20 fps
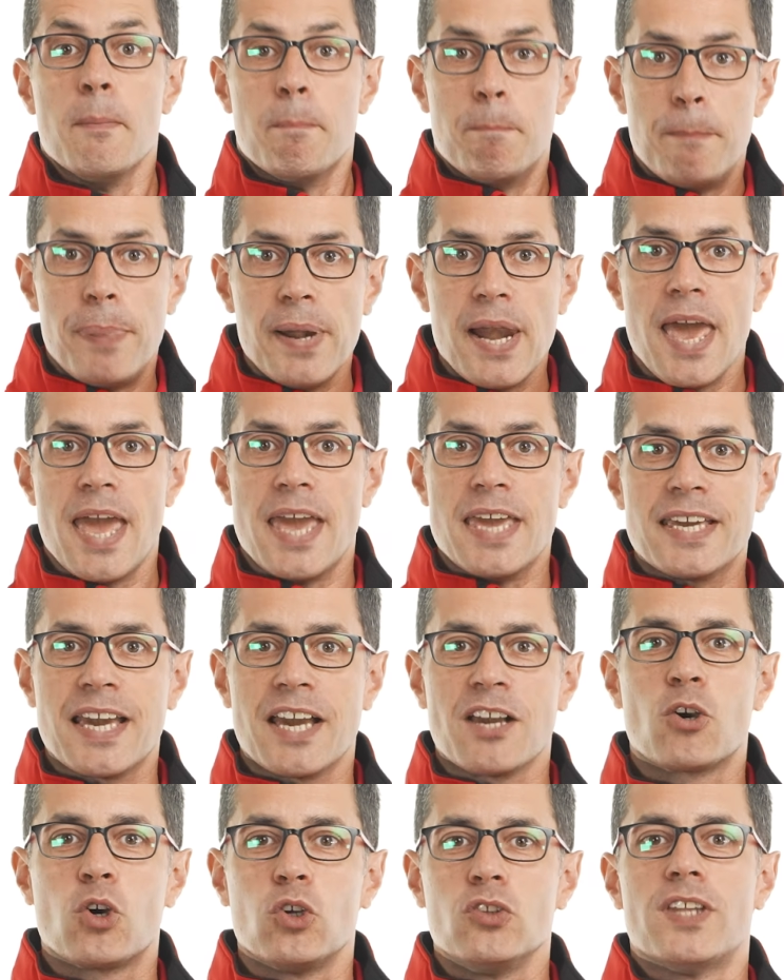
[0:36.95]
Play
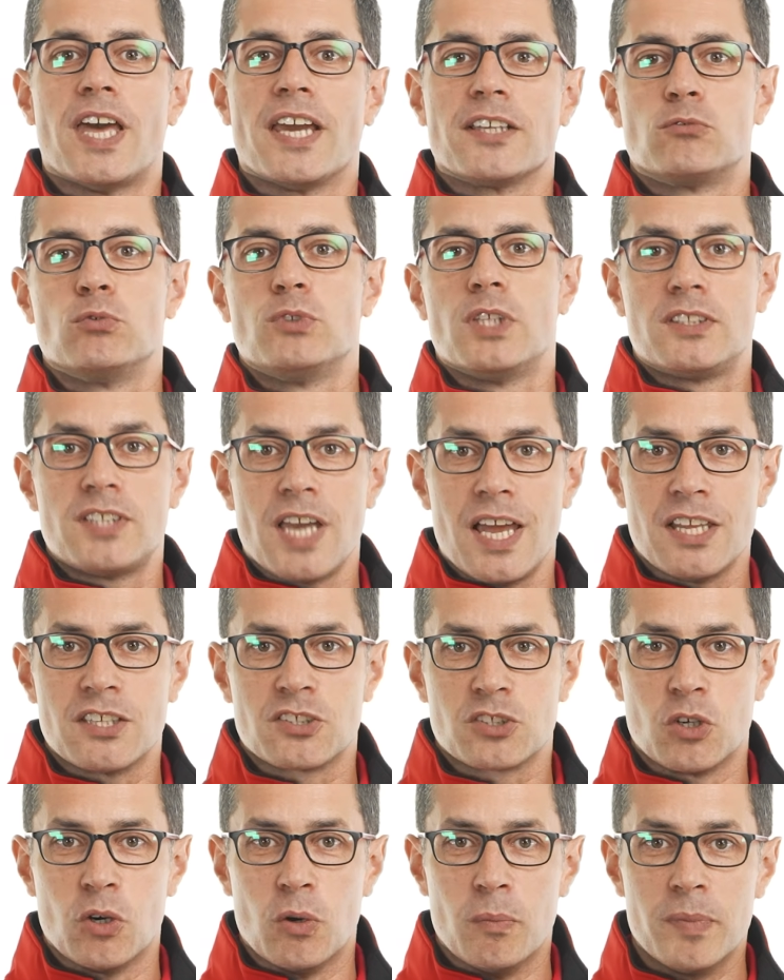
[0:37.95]
can connect to the
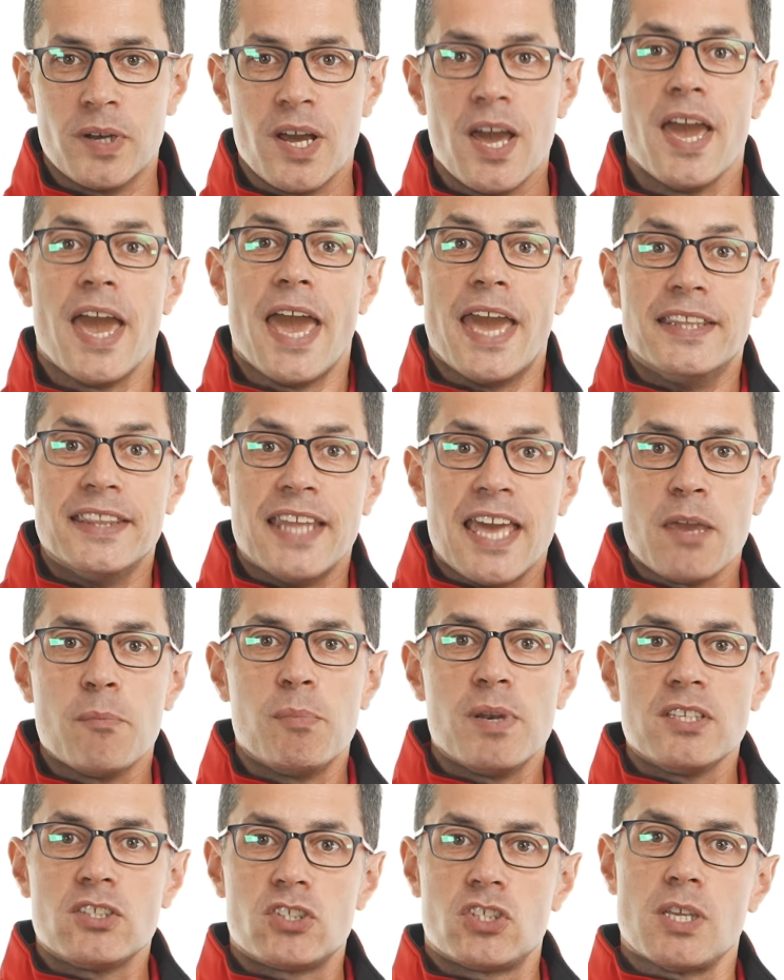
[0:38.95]
telescope,
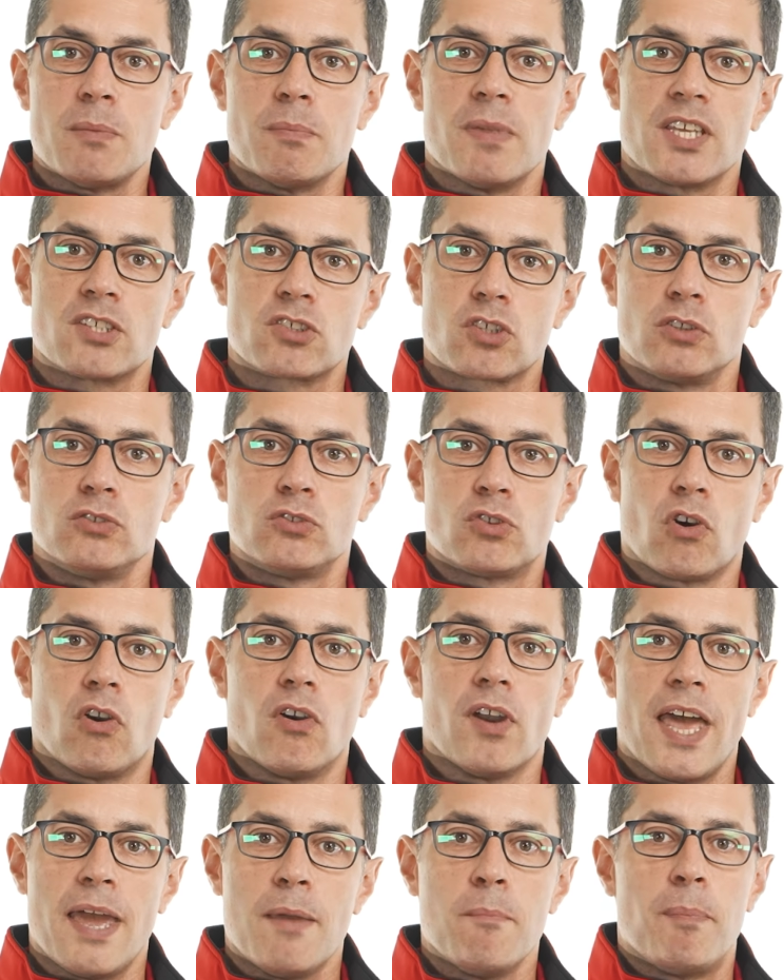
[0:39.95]
enabling seamless
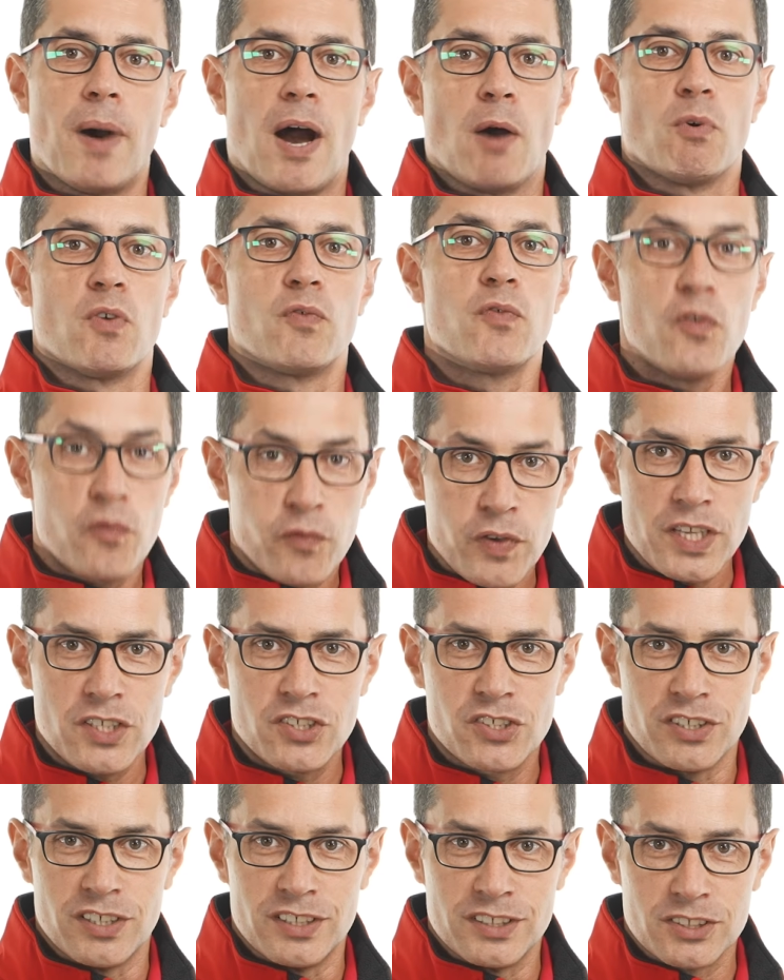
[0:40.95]
control and powerful
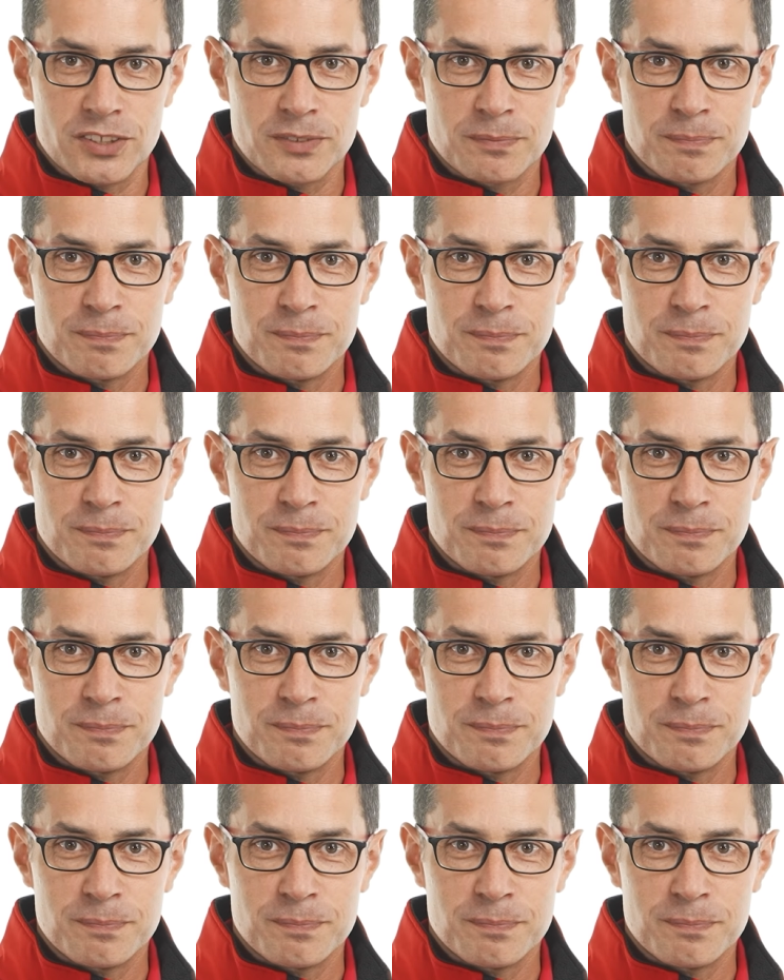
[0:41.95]
features.